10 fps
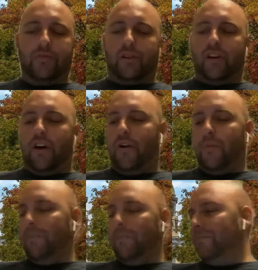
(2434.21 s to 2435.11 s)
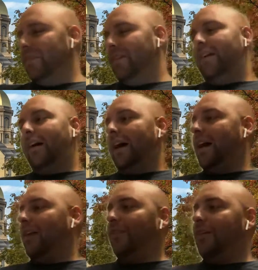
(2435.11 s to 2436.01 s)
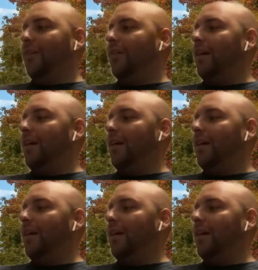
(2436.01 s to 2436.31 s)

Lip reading: are at home. I don't know.